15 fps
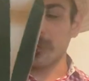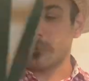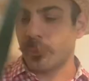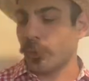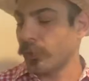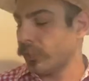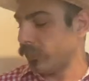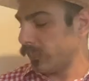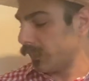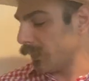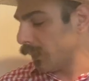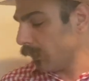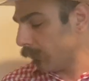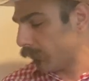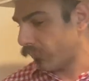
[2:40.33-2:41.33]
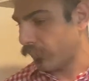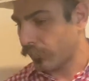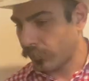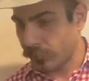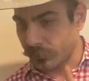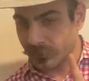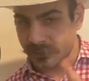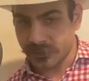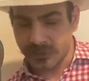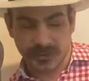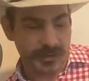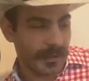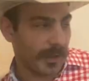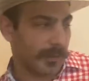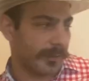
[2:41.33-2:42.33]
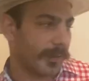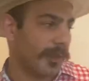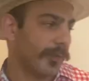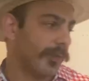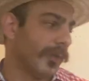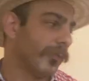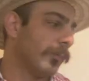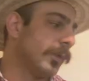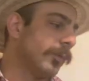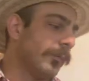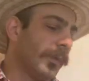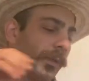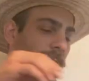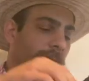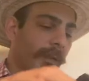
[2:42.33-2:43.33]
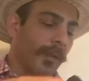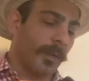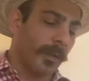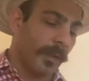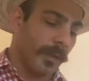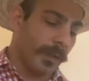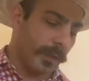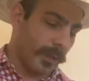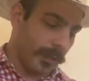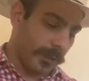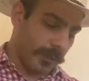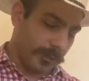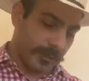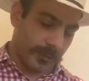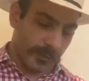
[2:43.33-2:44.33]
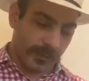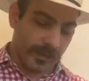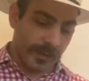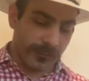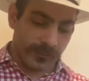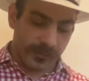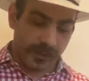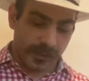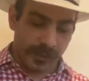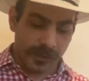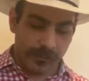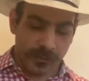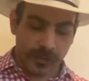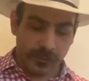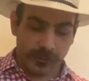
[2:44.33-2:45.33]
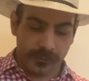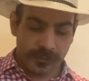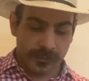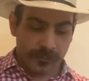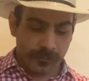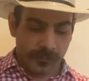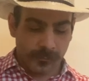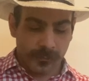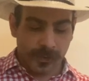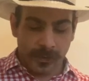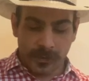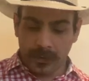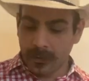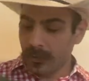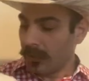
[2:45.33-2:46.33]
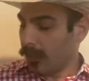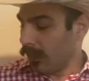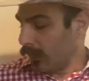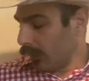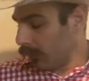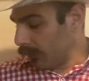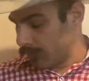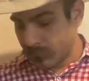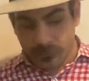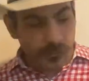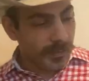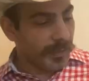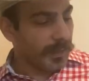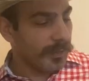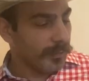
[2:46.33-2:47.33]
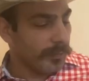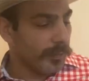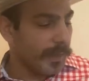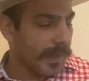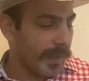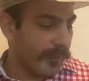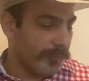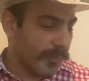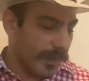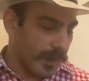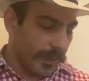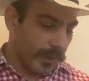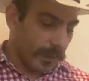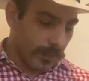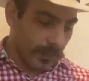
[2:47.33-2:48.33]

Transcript: important to keep for reasons that I'll tell you in a moment. Uh, so definitely keep those. Um, they do have a